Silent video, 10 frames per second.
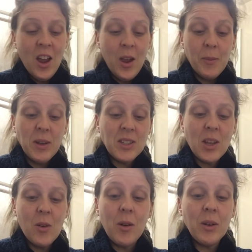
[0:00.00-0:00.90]
So
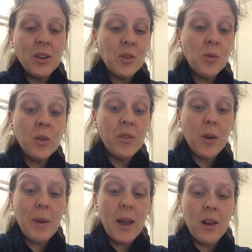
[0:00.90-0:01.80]
I'm going to do all of
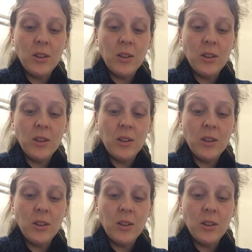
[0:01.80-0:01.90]
our packed